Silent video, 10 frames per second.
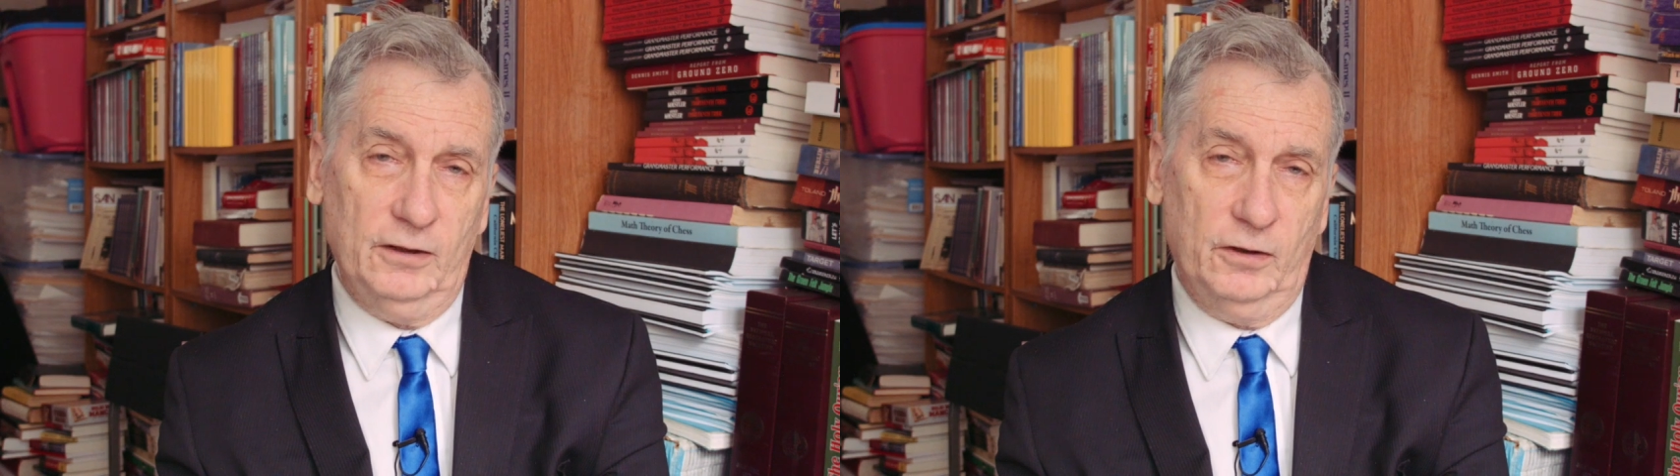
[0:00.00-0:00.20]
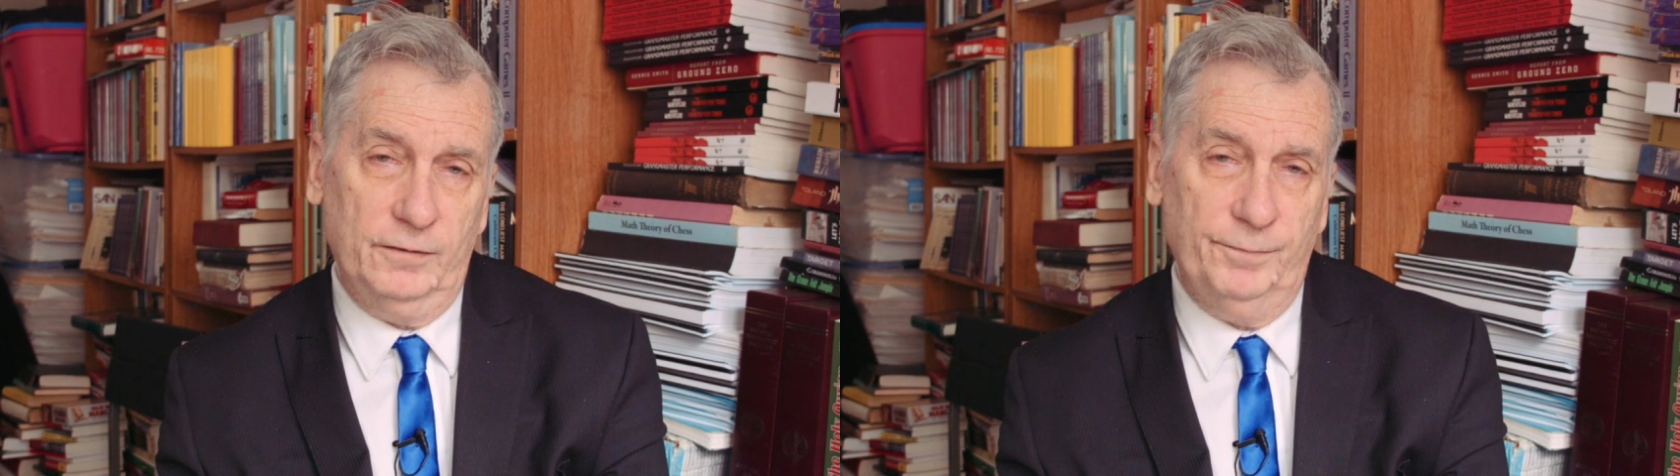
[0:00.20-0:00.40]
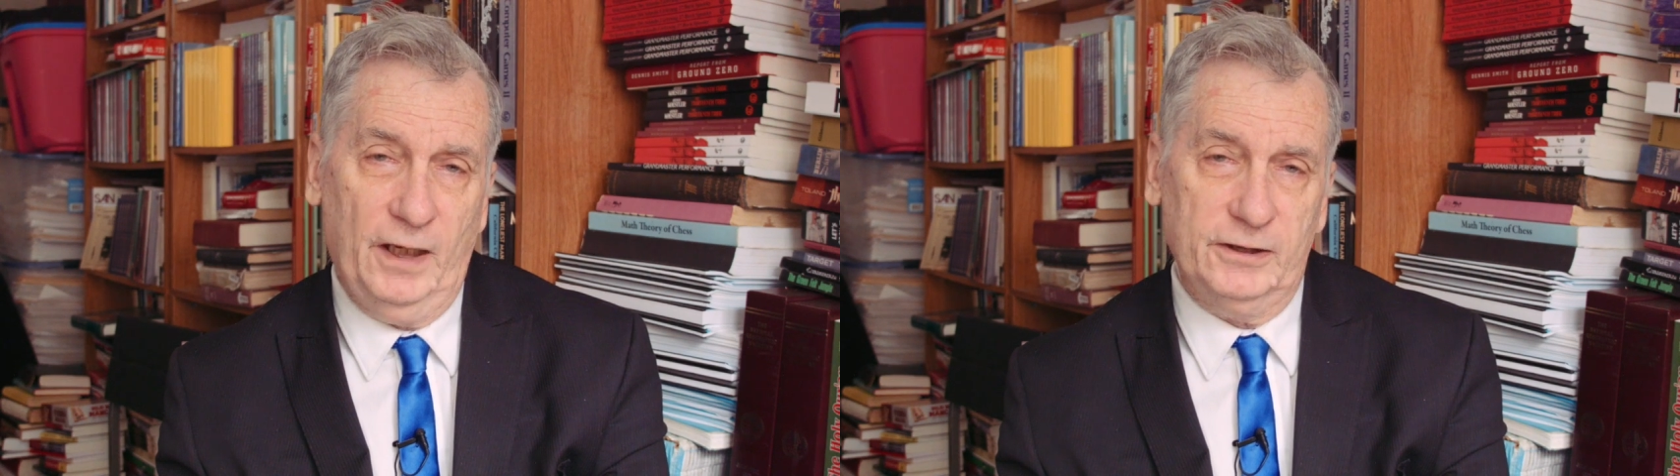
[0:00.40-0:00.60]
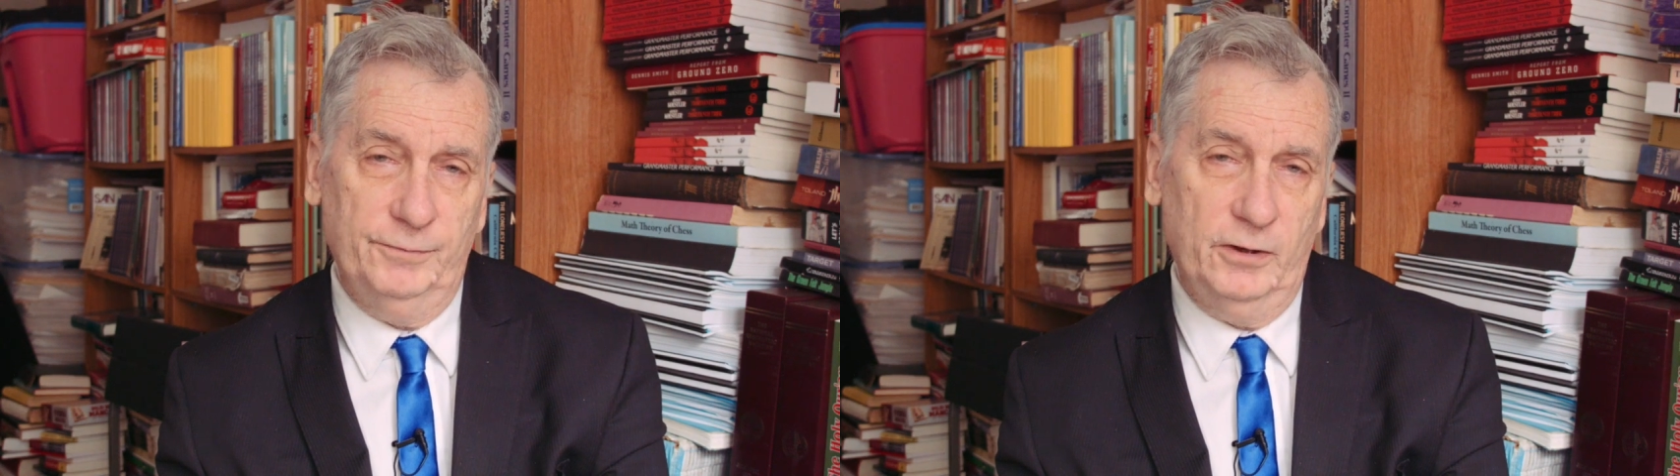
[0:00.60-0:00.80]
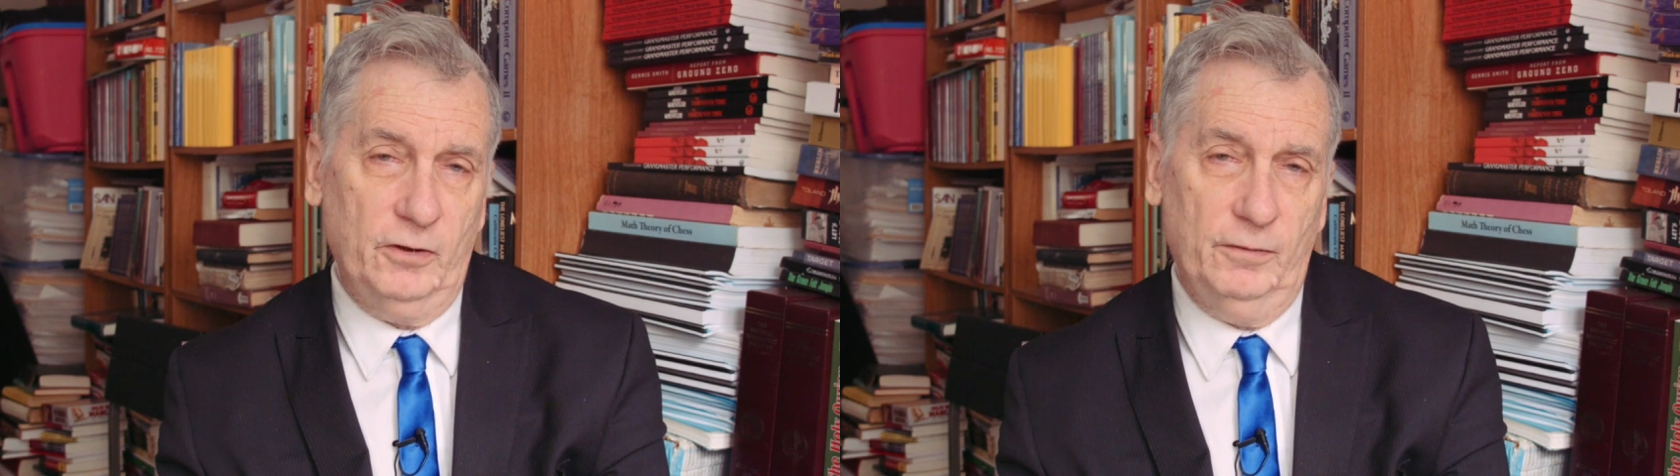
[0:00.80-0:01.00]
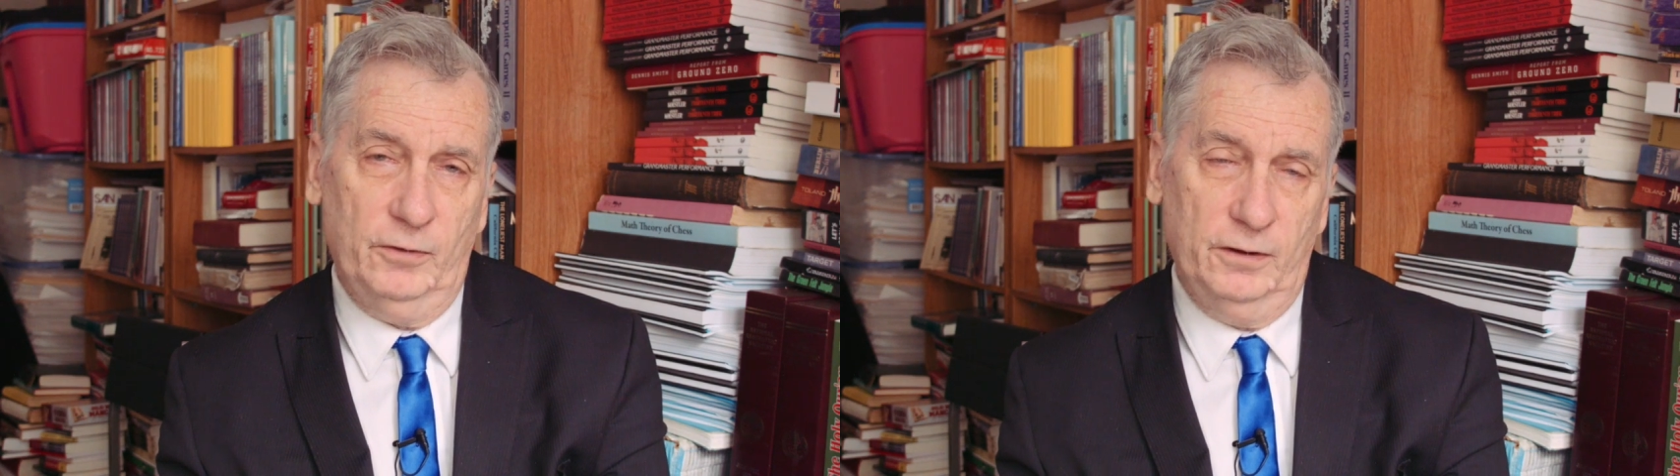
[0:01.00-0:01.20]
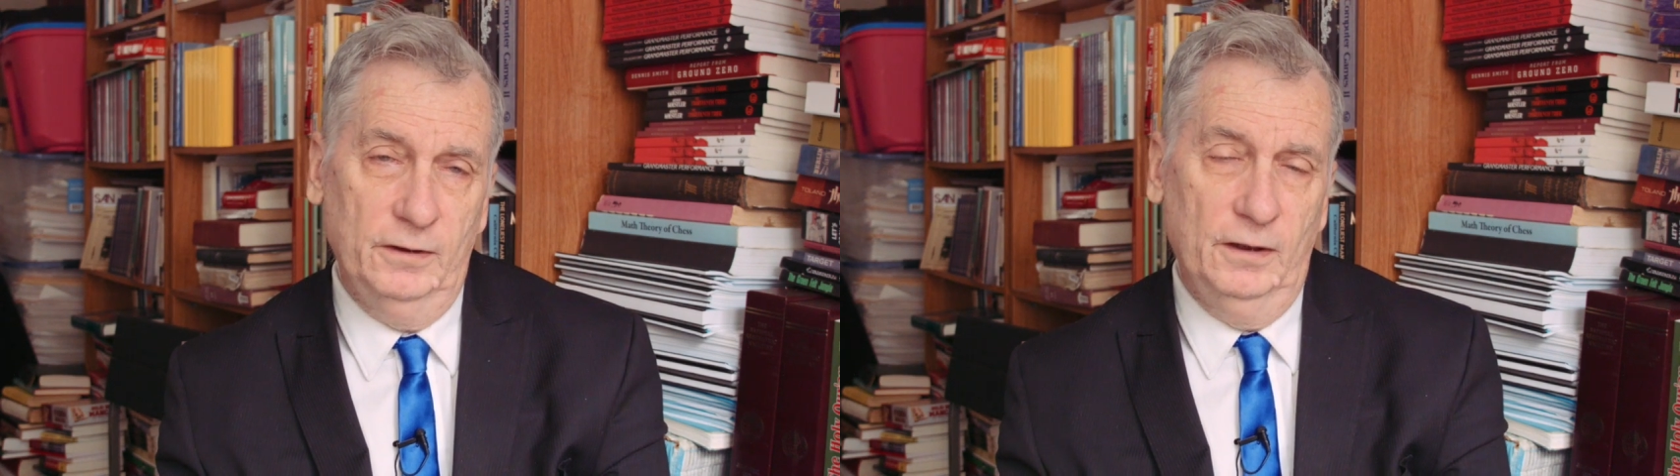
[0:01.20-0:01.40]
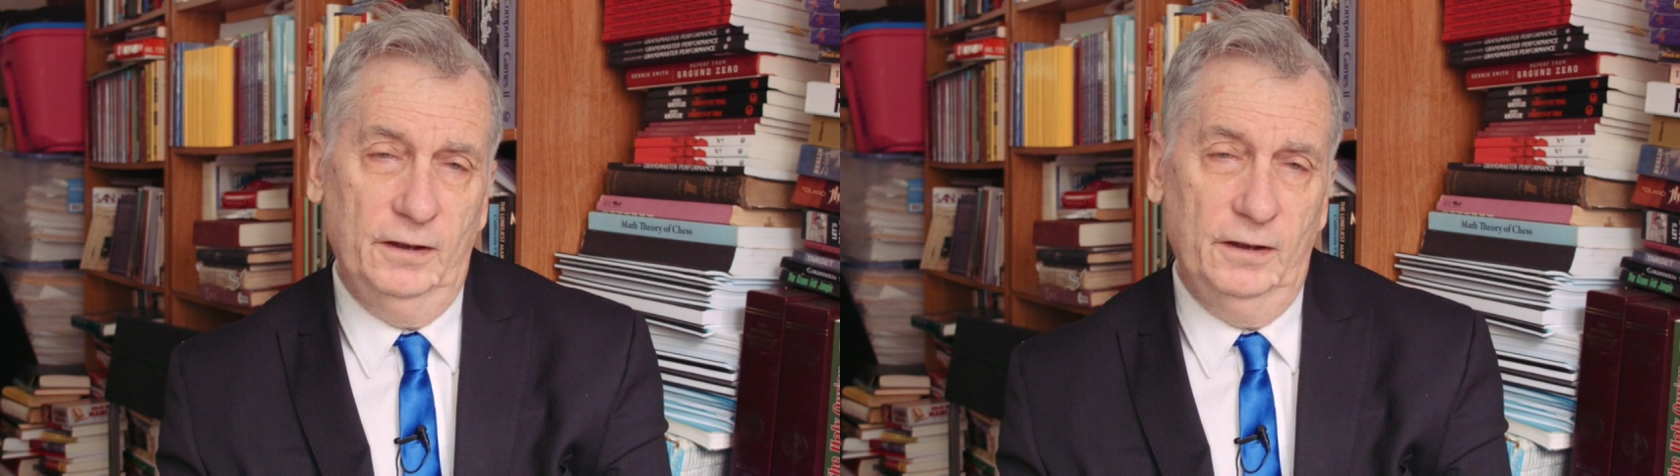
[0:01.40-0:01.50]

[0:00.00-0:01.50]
or Pasimiram, or